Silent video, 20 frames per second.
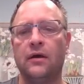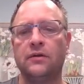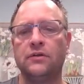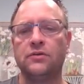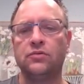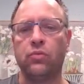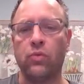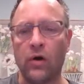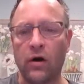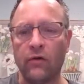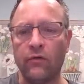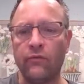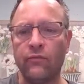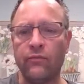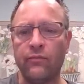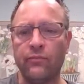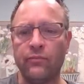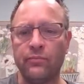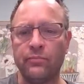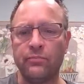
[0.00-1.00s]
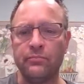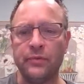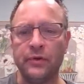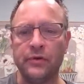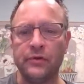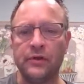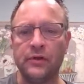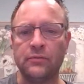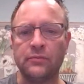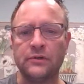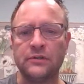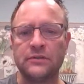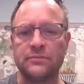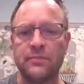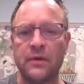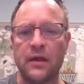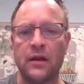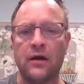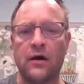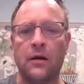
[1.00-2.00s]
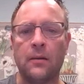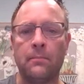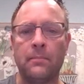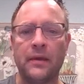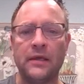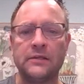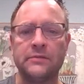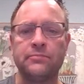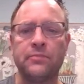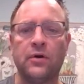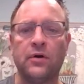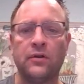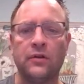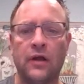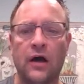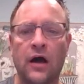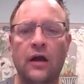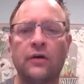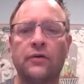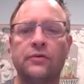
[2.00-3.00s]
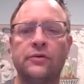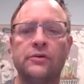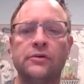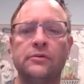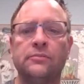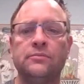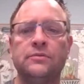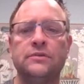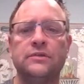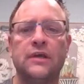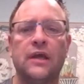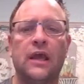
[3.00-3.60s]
12 million was spent on baseball locker rooms,